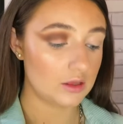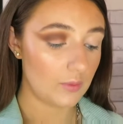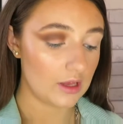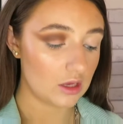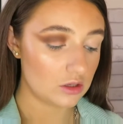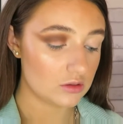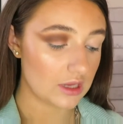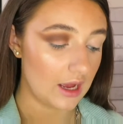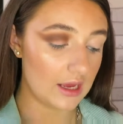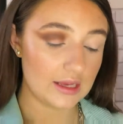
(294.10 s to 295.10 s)
the way you can use
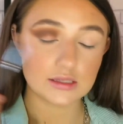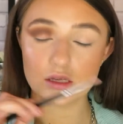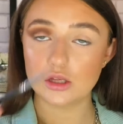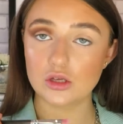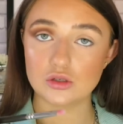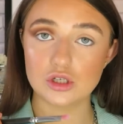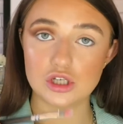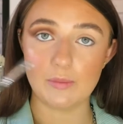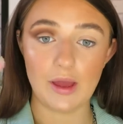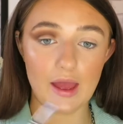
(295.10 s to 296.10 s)
that is using your
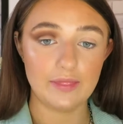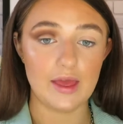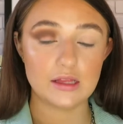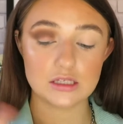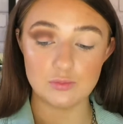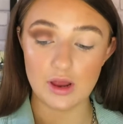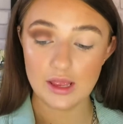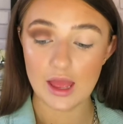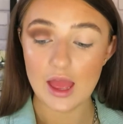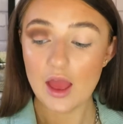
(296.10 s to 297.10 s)
shimmer and then spray
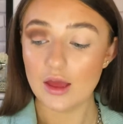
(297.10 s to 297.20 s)
it.